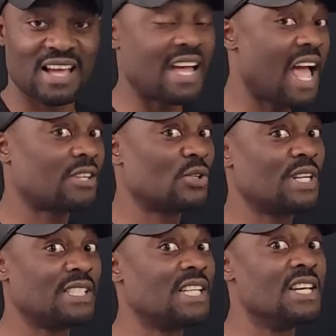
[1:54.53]
I
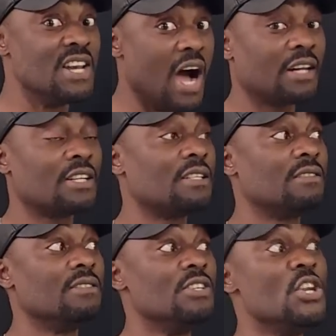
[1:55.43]
actually did not
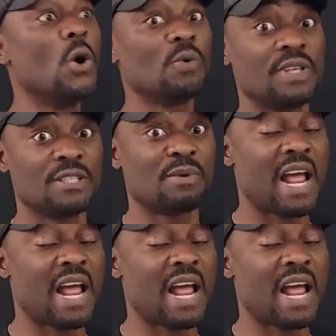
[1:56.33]
know this,